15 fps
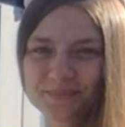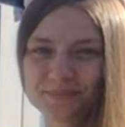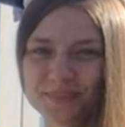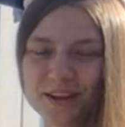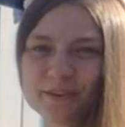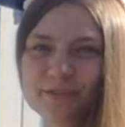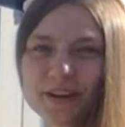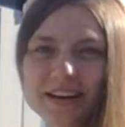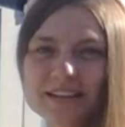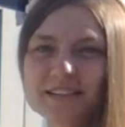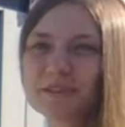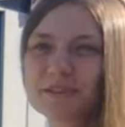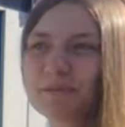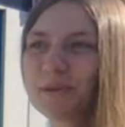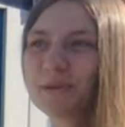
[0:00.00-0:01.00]

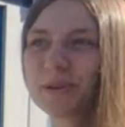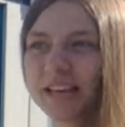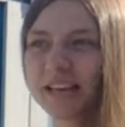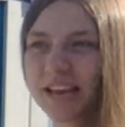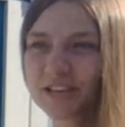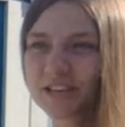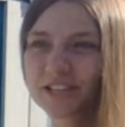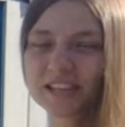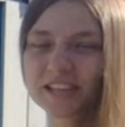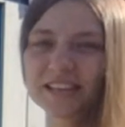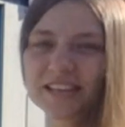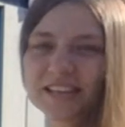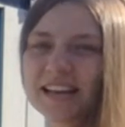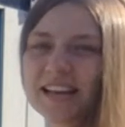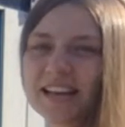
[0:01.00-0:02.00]
Effective
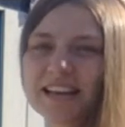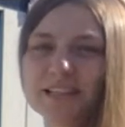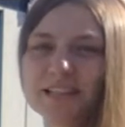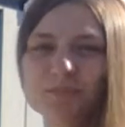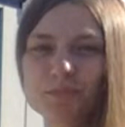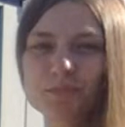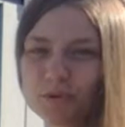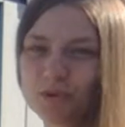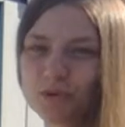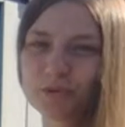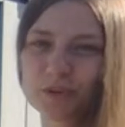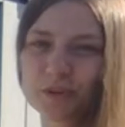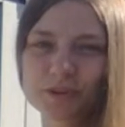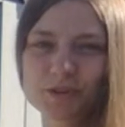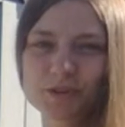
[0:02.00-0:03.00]
communication is a
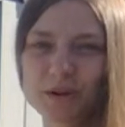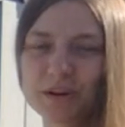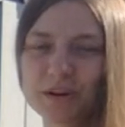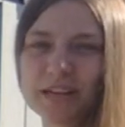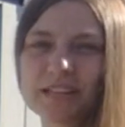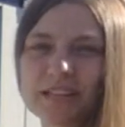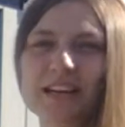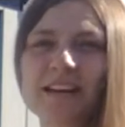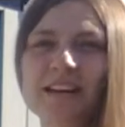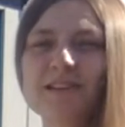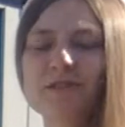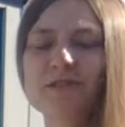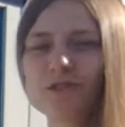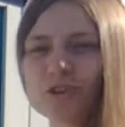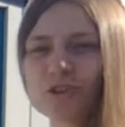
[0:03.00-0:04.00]
beautiful experience, and it
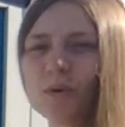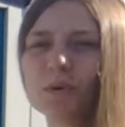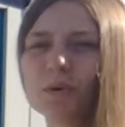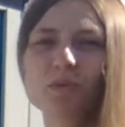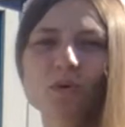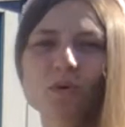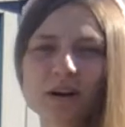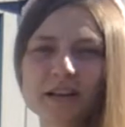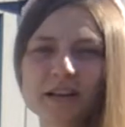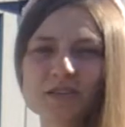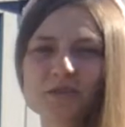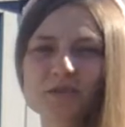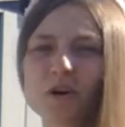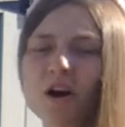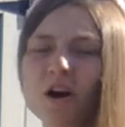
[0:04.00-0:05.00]
is so
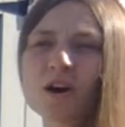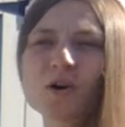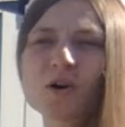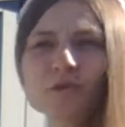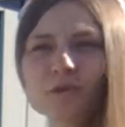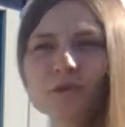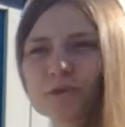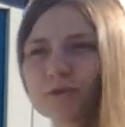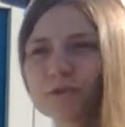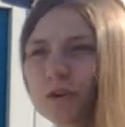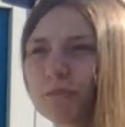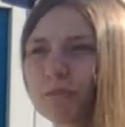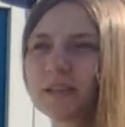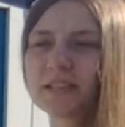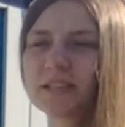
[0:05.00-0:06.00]
important for our own
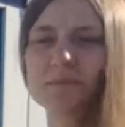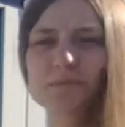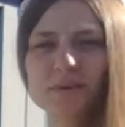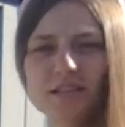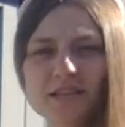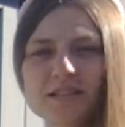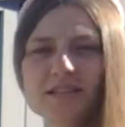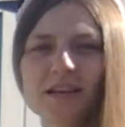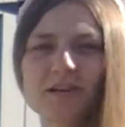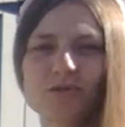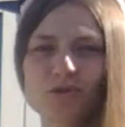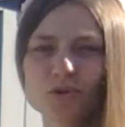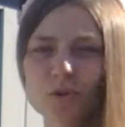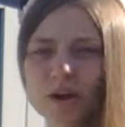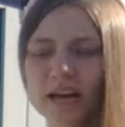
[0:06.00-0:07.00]
fulfillment and peace
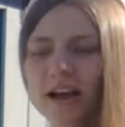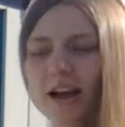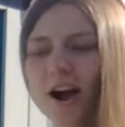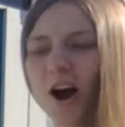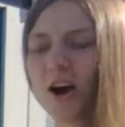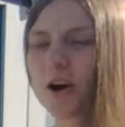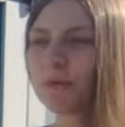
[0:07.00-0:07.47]
and joy, our